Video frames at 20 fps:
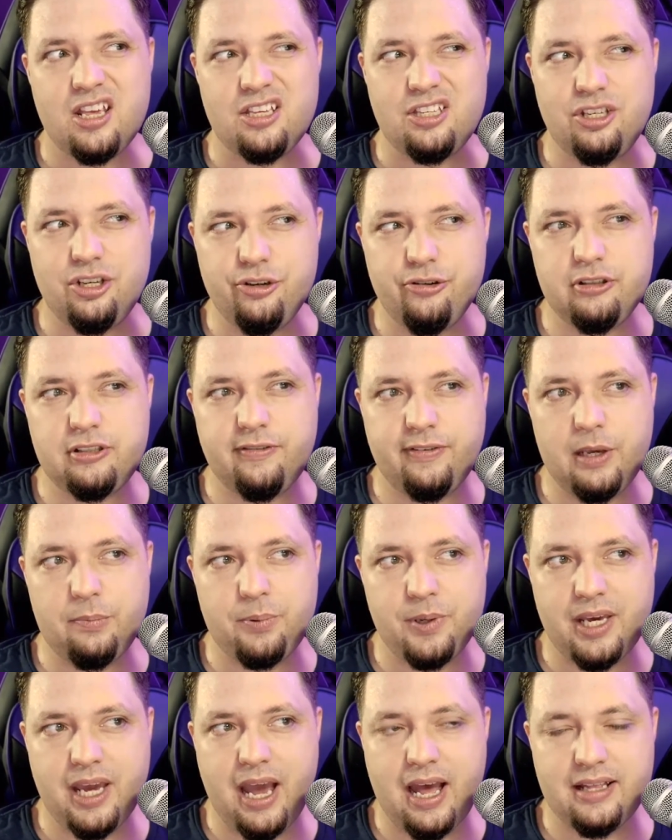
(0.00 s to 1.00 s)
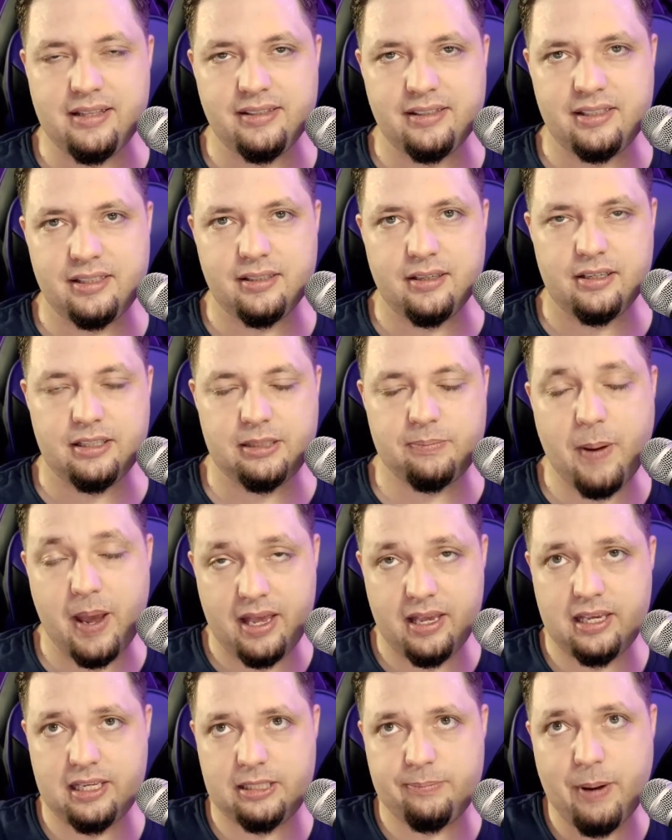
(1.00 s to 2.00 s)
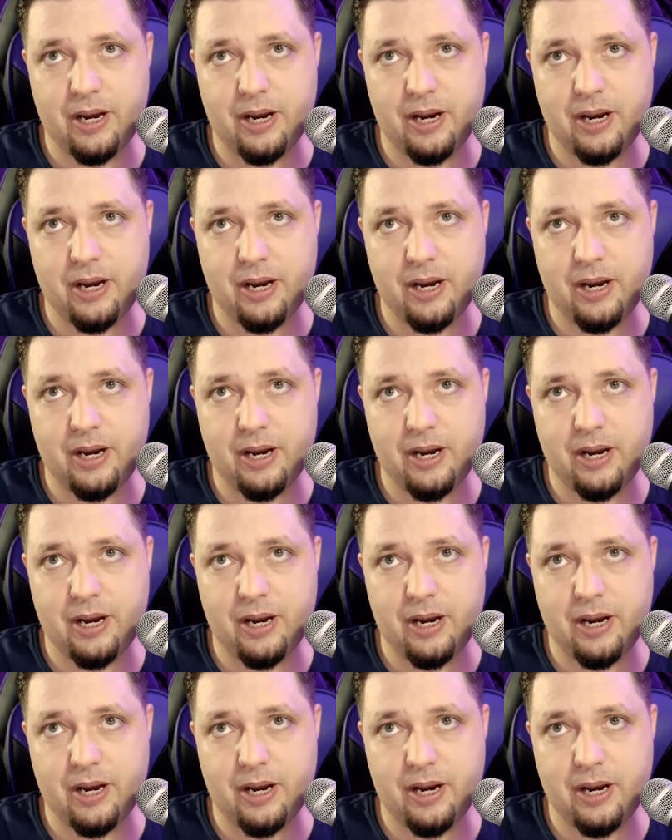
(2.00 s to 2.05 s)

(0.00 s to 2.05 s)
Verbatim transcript: use VPNs, spe- uh,